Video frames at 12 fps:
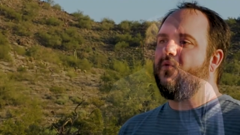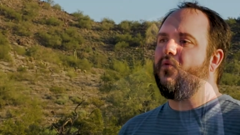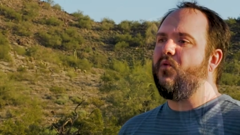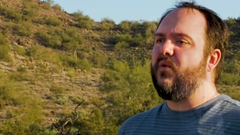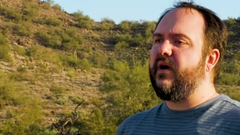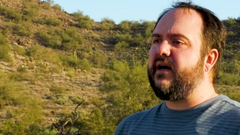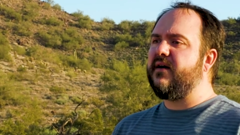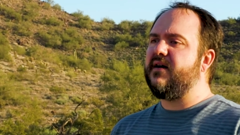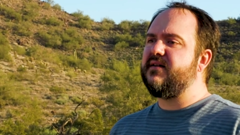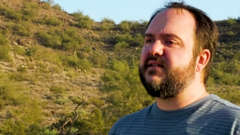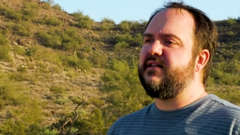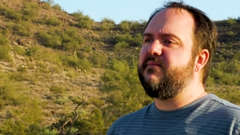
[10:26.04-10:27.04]
Where
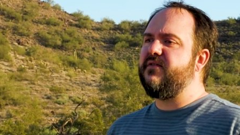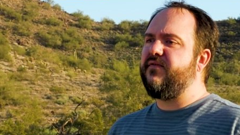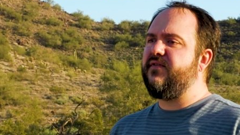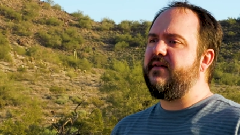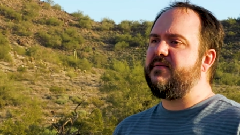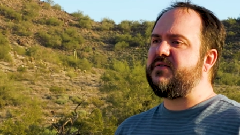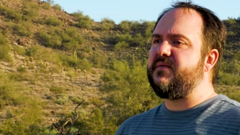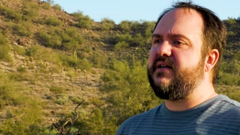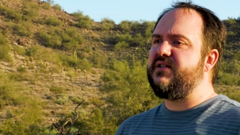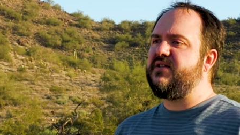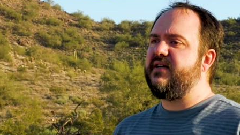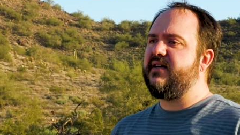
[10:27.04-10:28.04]
are some of the famous rain
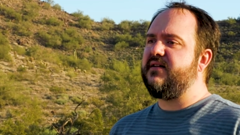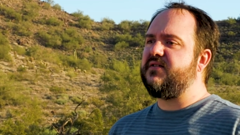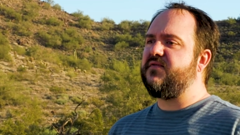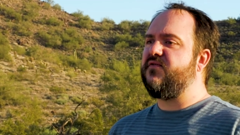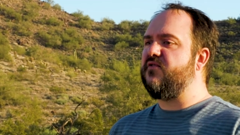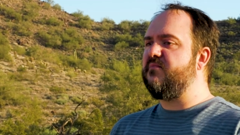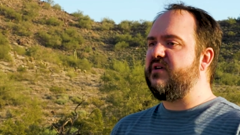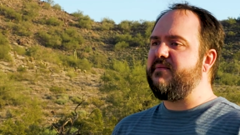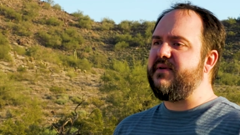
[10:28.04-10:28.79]
shadows formed by